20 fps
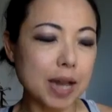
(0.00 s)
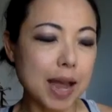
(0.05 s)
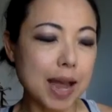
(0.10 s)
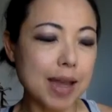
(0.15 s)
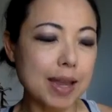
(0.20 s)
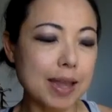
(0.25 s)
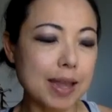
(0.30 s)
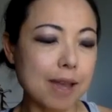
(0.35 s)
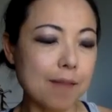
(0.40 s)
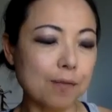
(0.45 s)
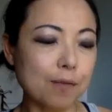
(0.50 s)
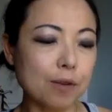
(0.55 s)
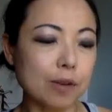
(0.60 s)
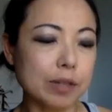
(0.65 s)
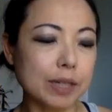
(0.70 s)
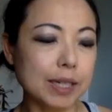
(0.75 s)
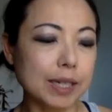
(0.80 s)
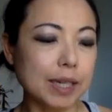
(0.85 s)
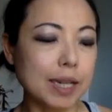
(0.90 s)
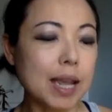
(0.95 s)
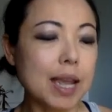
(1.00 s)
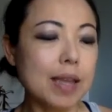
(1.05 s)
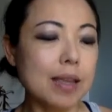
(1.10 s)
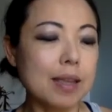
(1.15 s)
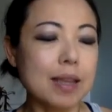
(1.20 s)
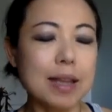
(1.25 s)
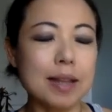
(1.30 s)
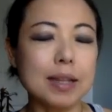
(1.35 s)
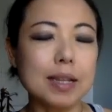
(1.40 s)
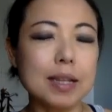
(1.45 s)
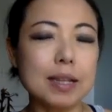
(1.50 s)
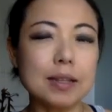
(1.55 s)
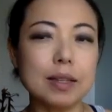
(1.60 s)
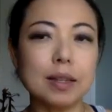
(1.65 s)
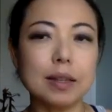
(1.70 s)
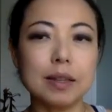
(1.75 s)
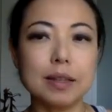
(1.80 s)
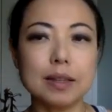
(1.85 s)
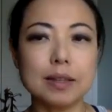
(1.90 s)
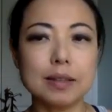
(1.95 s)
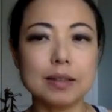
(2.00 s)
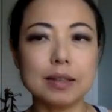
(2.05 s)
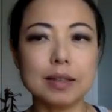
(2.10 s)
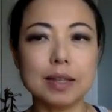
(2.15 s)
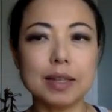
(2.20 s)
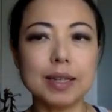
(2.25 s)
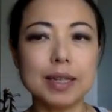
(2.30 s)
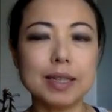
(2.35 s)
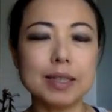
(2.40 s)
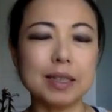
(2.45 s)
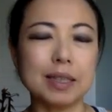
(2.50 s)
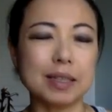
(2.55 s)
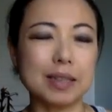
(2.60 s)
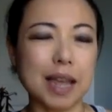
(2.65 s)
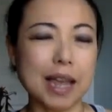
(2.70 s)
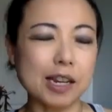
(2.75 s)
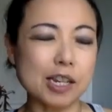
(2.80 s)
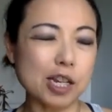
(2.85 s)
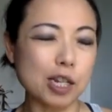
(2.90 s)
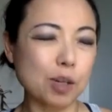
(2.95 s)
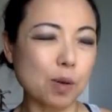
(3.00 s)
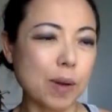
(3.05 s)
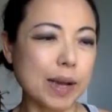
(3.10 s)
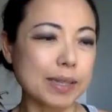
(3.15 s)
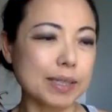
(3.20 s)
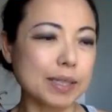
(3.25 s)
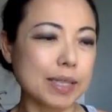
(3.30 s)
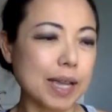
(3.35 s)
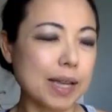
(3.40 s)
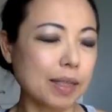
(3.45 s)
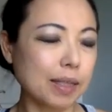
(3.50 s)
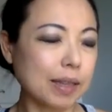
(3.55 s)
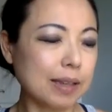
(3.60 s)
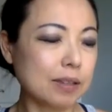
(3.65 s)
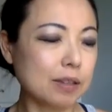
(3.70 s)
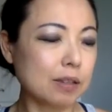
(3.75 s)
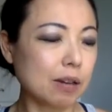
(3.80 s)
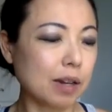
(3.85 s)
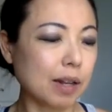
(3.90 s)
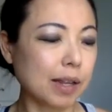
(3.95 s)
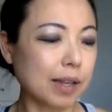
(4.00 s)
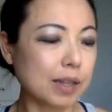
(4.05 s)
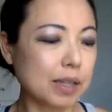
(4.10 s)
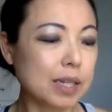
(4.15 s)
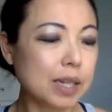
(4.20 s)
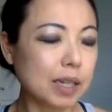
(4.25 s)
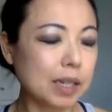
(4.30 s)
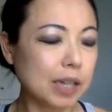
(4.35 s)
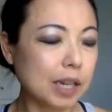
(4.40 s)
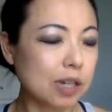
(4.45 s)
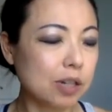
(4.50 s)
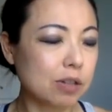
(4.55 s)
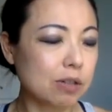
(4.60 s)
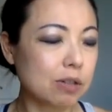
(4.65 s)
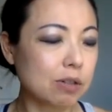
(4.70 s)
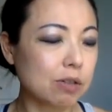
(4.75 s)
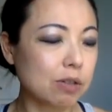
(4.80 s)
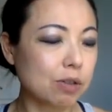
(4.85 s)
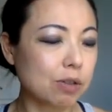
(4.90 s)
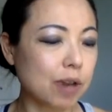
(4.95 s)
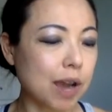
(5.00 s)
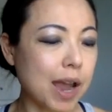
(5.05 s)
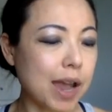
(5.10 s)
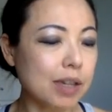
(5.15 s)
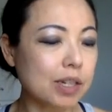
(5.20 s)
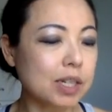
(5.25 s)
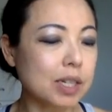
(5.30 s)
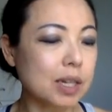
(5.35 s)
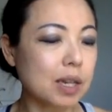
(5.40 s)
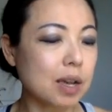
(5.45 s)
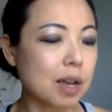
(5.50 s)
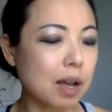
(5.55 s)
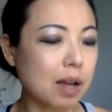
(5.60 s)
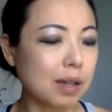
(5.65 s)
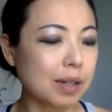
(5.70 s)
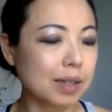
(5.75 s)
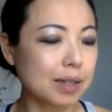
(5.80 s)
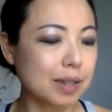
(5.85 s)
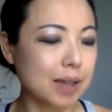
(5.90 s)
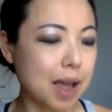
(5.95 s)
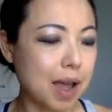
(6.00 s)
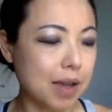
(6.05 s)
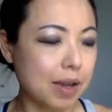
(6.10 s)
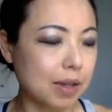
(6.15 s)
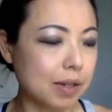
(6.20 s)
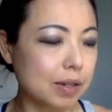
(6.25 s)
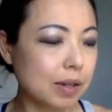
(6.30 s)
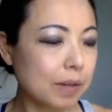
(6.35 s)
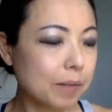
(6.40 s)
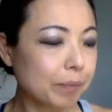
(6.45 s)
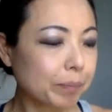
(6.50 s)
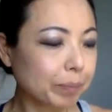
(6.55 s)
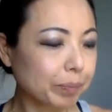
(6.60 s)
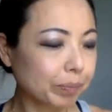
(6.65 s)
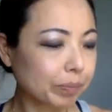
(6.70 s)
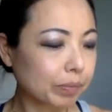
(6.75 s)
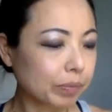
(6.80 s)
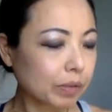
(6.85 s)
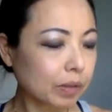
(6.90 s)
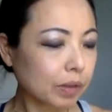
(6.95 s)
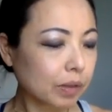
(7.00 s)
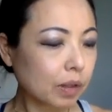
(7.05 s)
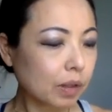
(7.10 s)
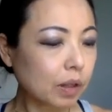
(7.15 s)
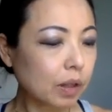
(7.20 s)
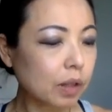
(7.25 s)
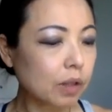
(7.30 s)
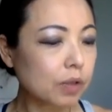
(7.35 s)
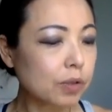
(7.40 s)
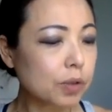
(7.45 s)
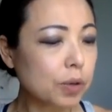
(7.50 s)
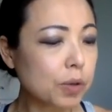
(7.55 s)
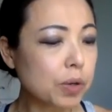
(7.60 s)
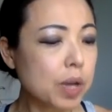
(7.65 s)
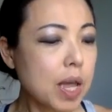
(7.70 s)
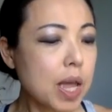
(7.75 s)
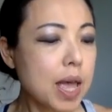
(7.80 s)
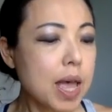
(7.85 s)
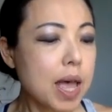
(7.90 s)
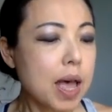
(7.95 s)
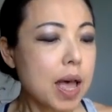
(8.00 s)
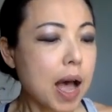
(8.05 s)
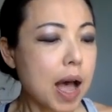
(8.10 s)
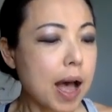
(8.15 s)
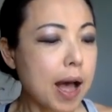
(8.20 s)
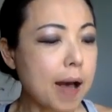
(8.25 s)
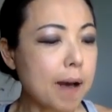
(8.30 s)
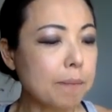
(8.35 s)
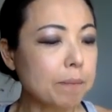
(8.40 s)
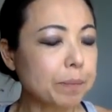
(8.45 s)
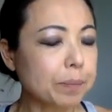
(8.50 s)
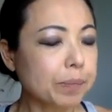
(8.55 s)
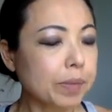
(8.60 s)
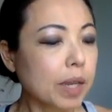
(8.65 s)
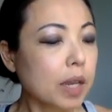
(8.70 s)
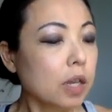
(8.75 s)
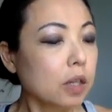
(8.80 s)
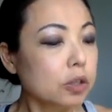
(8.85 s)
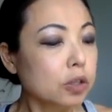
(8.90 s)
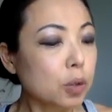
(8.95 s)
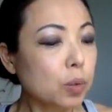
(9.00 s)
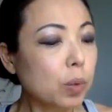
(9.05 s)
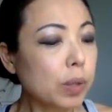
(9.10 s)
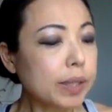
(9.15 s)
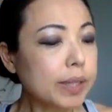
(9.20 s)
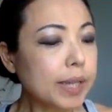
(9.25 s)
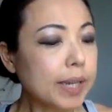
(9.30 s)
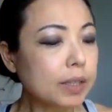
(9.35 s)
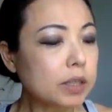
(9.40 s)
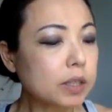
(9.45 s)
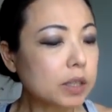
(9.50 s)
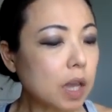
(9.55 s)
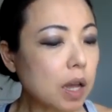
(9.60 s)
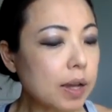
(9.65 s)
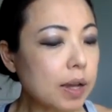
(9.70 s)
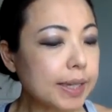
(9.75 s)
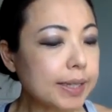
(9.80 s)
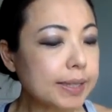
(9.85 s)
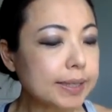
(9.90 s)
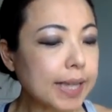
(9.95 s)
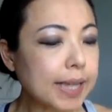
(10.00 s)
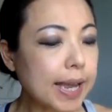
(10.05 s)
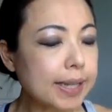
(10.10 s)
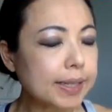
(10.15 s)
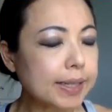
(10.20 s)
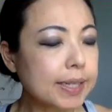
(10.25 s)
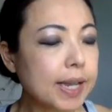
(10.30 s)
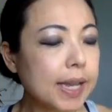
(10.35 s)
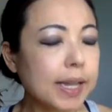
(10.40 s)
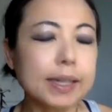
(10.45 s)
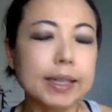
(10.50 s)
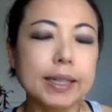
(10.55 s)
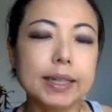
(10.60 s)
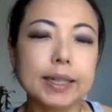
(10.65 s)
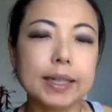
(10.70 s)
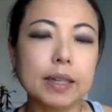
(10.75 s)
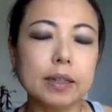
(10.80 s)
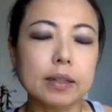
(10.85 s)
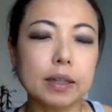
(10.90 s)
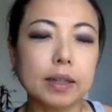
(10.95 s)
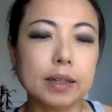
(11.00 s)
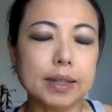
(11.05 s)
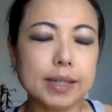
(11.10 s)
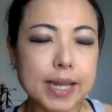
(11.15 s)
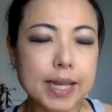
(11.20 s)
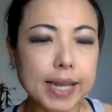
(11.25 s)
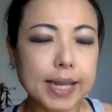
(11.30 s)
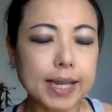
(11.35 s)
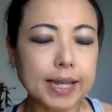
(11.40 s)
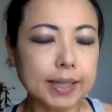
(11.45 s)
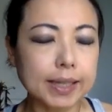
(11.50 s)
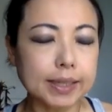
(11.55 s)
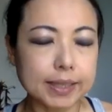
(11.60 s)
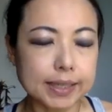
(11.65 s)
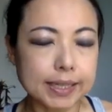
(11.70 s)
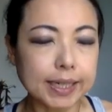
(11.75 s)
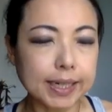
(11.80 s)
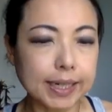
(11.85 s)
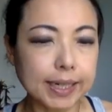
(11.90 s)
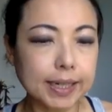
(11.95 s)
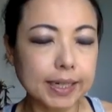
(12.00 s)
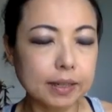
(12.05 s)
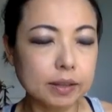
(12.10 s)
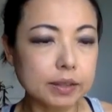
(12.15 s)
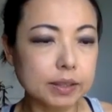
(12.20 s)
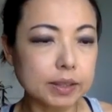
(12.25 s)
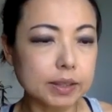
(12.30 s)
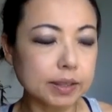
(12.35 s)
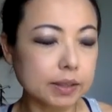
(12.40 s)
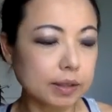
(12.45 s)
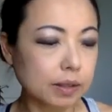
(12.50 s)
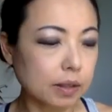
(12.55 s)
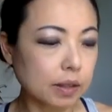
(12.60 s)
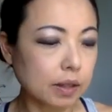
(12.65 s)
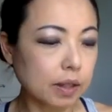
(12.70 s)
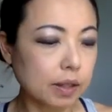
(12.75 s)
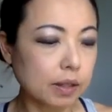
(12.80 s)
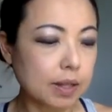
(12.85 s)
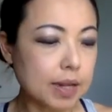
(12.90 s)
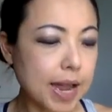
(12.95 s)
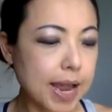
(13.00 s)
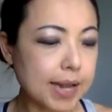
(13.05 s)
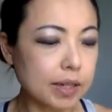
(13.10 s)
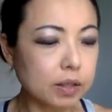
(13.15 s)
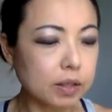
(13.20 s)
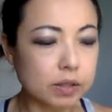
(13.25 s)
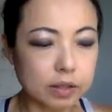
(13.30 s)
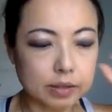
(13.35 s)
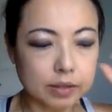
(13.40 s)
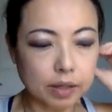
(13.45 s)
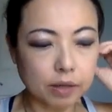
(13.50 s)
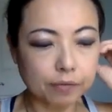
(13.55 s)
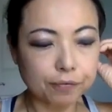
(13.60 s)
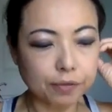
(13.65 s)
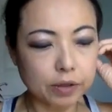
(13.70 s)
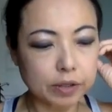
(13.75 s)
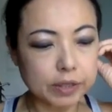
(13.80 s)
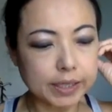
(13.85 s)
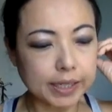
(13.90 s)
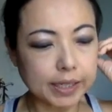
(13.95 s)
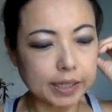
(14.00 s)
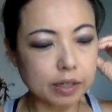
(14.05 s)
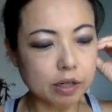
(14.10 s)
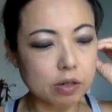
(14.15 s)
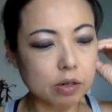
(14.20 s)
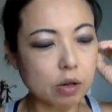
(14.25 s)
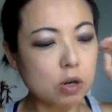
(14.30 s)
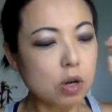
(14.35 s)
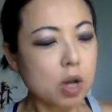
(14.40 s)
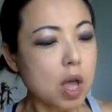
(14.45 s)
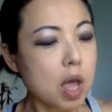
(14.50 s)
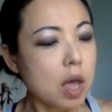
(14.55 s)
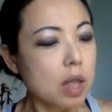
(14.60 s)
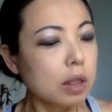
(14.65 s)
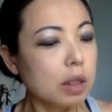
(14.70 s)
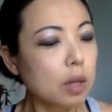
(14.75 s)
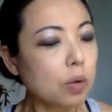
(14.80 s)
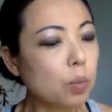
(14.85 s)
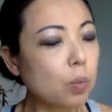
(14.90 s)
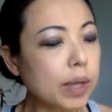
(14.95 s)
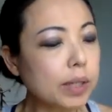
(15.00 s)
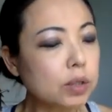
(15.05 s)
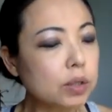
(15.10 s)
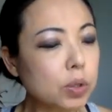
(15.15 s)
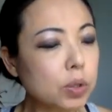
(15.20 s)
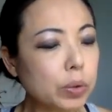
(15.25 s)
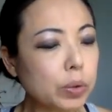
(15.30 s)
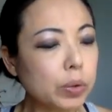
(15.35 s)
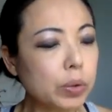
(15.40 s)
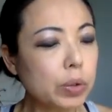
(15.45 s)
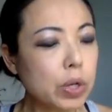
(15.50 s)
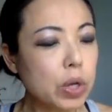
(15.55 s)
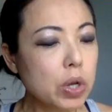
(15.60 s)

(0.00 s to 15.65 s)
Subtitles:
9 and 14. Yeah, this studies is actually quite sad. These are like teenagers who are actually on a diet. So, um, so what they saw is that the teens, the 9 to 14-year-old, the ones who